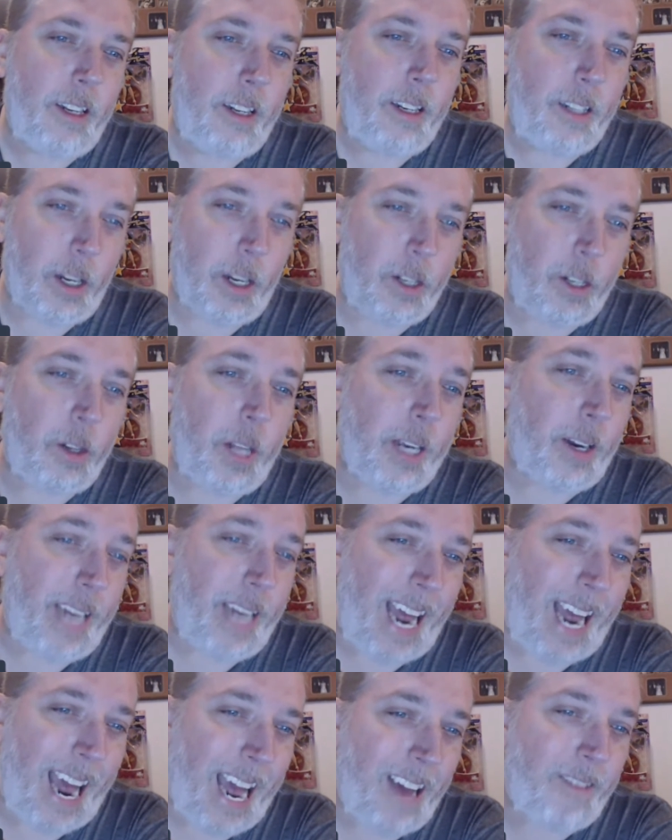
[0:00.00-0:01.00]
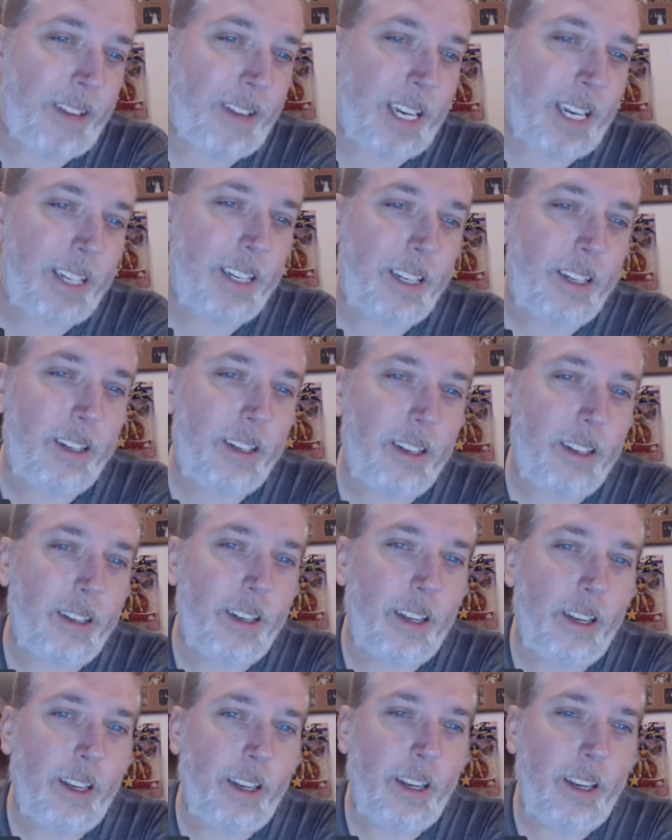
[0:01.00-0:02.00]
just so they could have it.
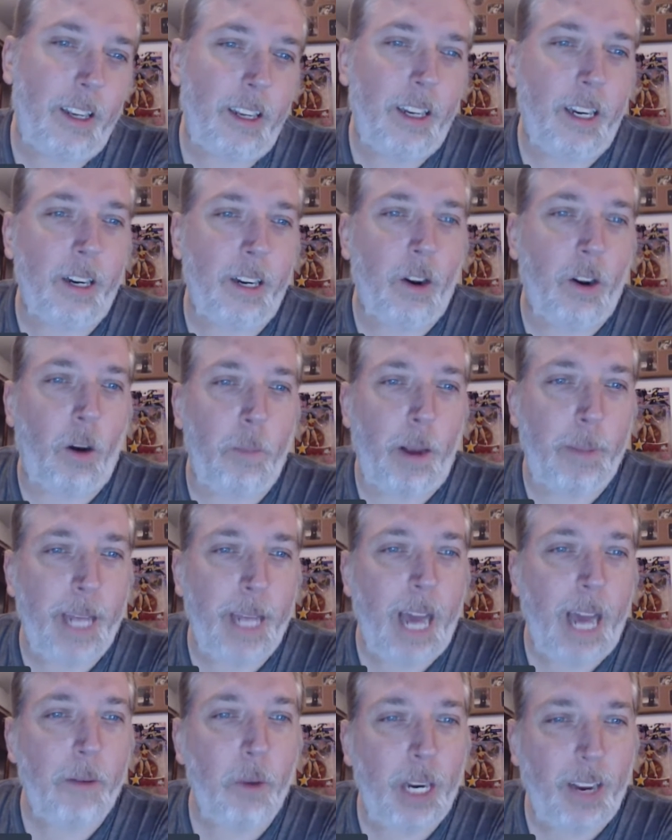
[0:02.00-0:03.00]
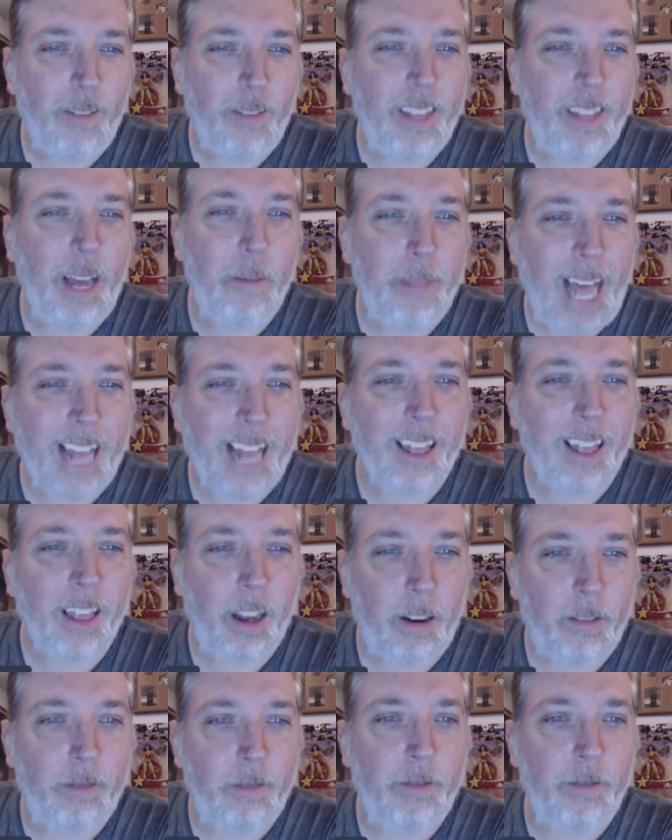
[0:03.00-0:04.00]
Maybe that will give them that
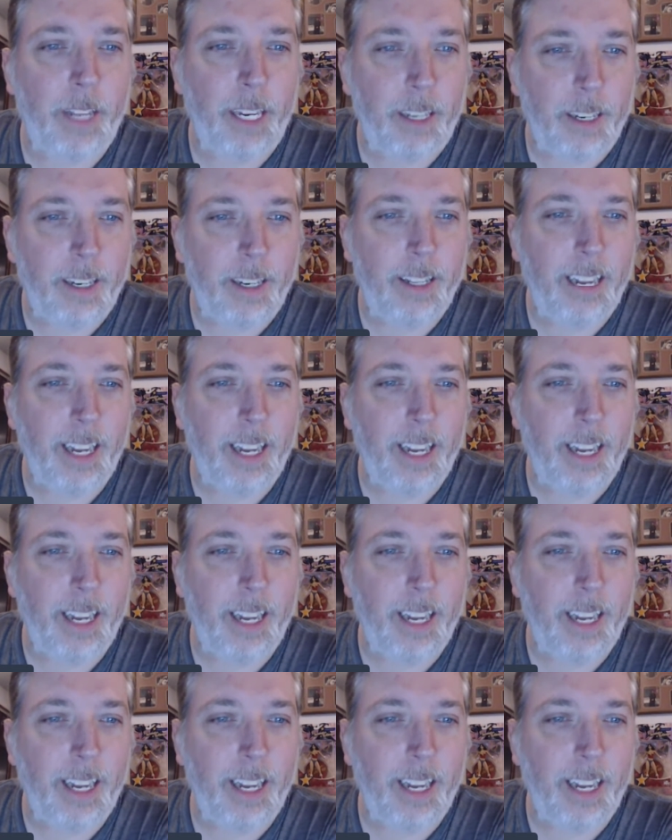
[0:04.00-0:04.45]
love that